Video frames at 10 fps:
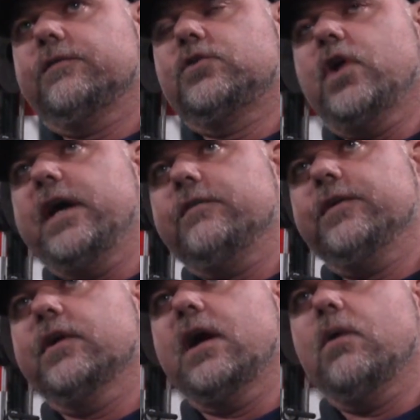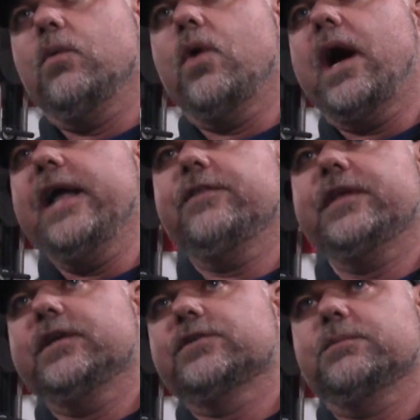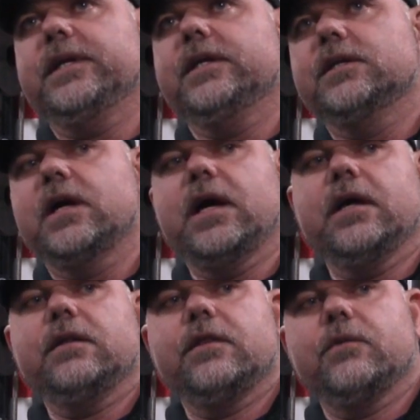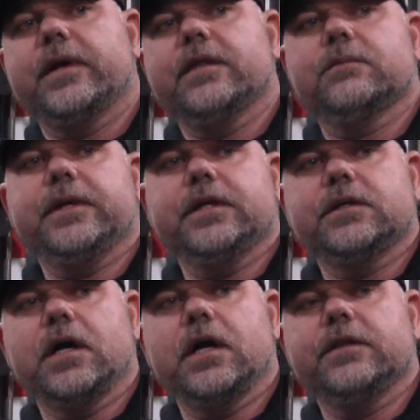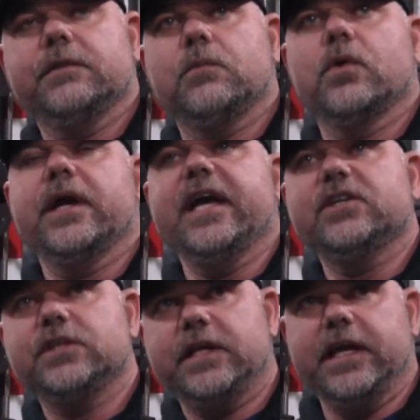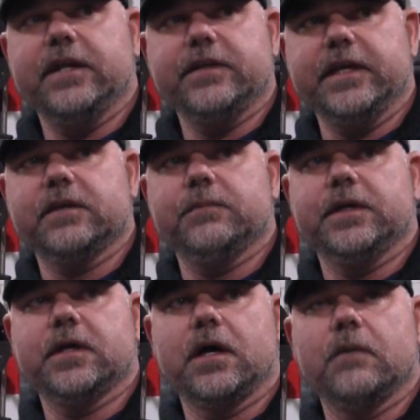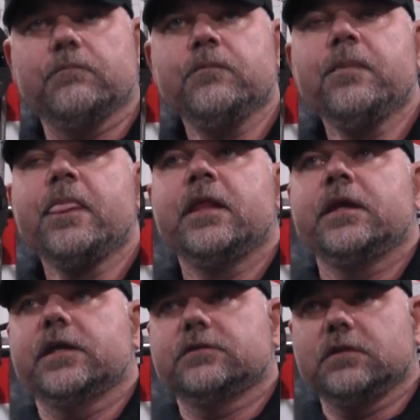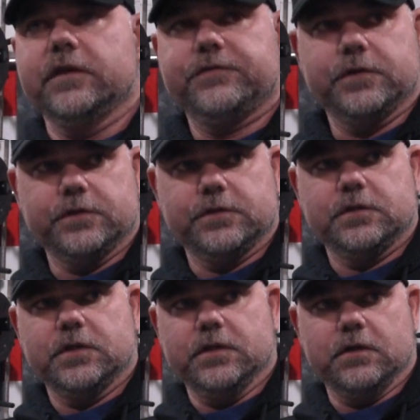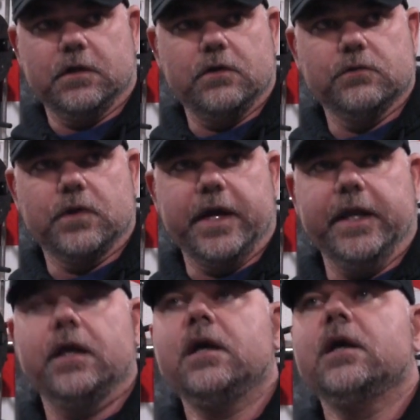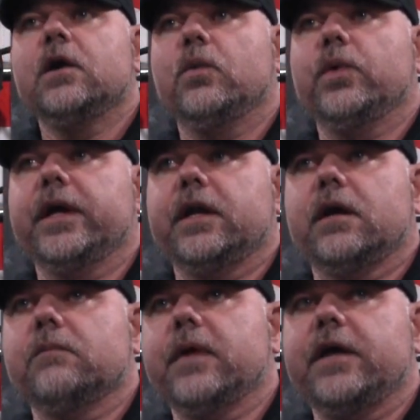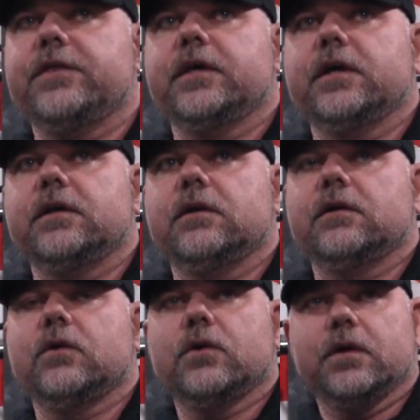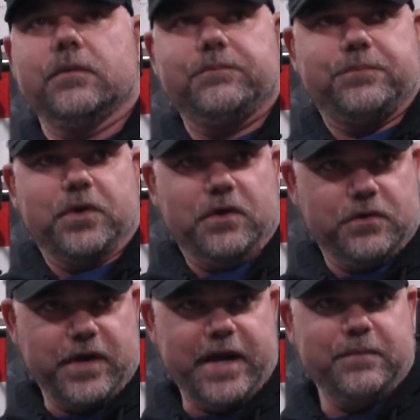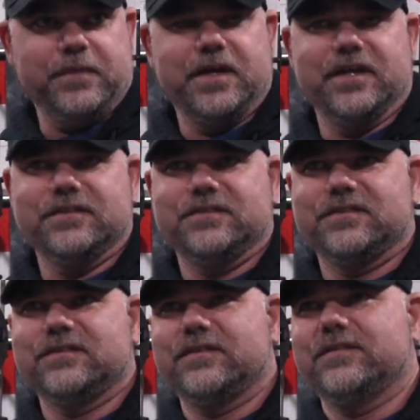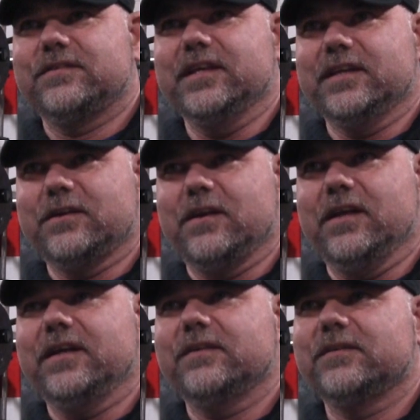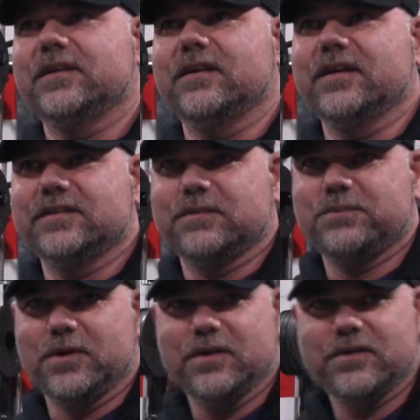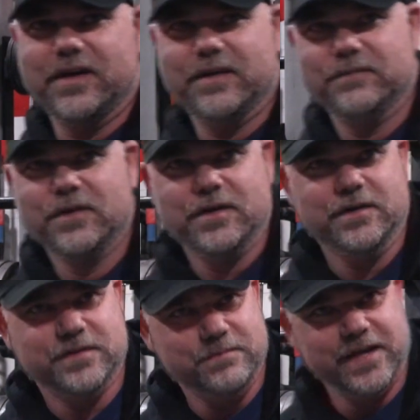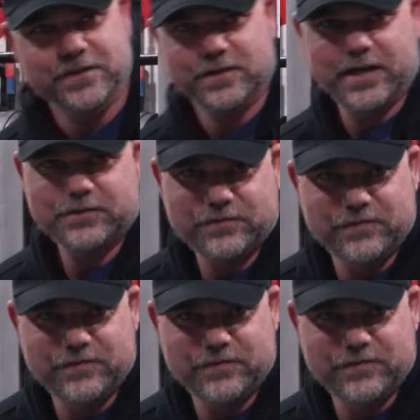try to figure out why things are being done the way they're being done, the more educated they can become as lifters in their own right. When a method or program, as they call it, you know, as a program, or as a method, I